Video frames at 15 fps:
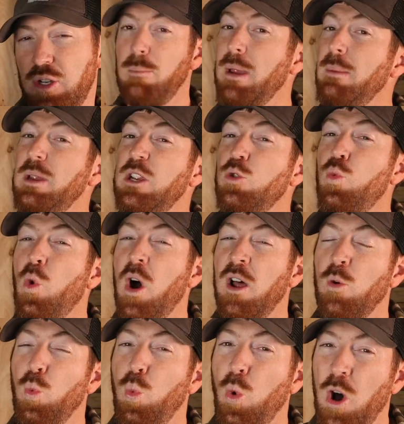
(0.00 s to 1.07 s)
But maybe you
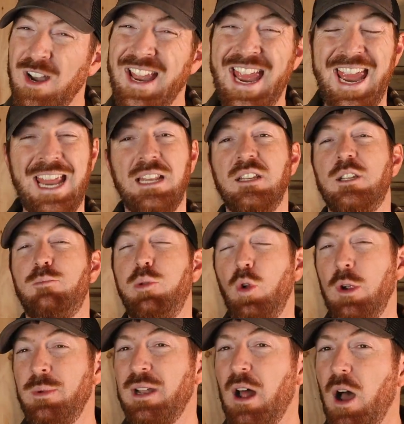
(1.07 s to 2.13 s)
want one-handed deployment